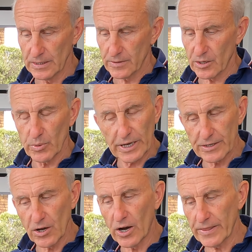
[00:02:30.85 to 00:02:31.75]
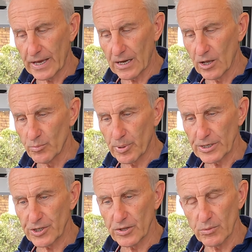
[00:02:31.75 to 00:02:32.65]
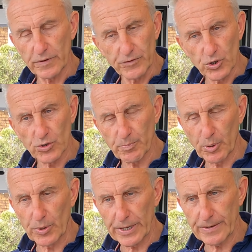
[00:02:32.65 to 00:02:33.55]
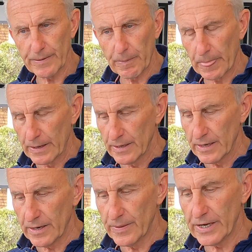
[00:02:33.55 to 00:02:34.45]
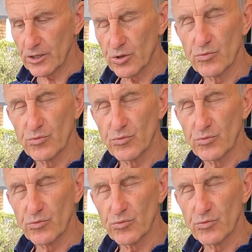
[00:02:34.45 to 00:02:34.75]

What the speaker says: So we ignite that low pressure that we've just put in, and then it should